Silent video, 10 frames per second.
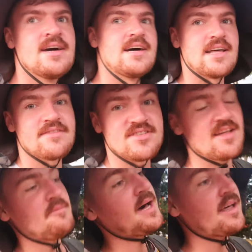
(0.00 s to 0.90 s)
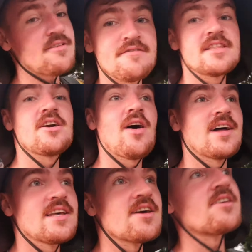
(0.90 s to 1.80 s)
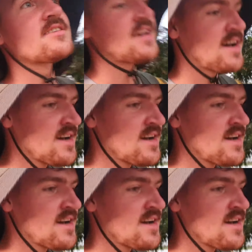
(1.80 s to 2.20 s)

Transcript: and i have some other video ideas